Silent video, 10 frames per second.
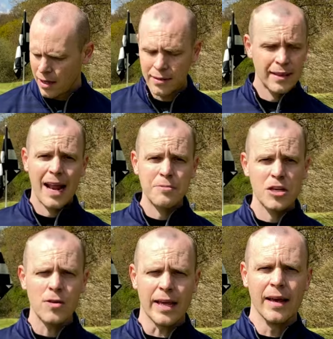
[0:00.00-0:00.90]
then
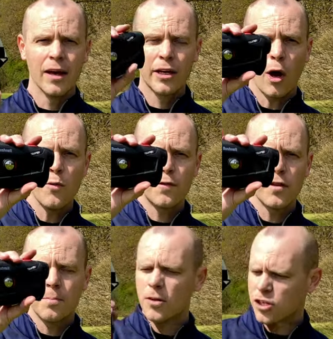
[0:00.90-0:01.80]
absolutely, go for the
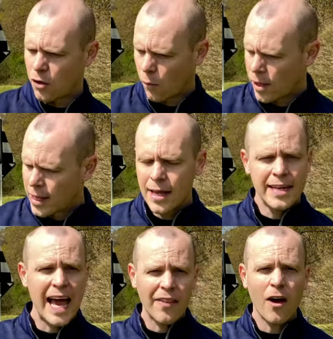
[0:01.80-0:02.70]
Bushnell.
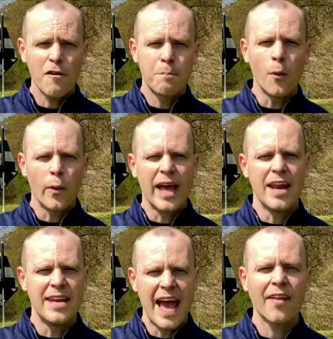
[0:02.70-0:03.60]
Now that I've bought it
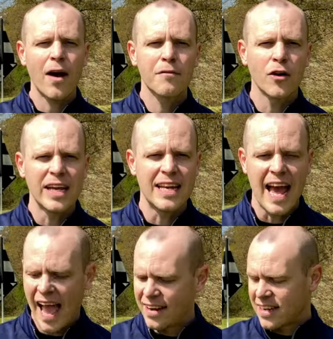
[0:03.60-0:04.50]
and now that I've got it in
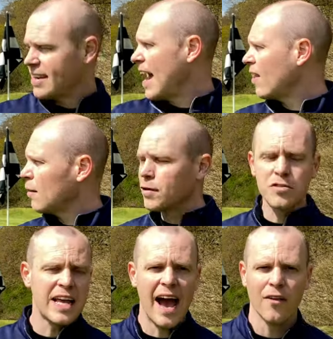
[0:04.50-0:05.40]
hand and now that I've used
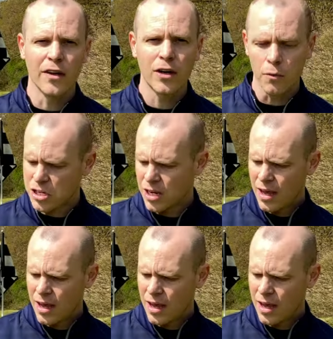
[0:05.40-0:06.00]
it out on the course,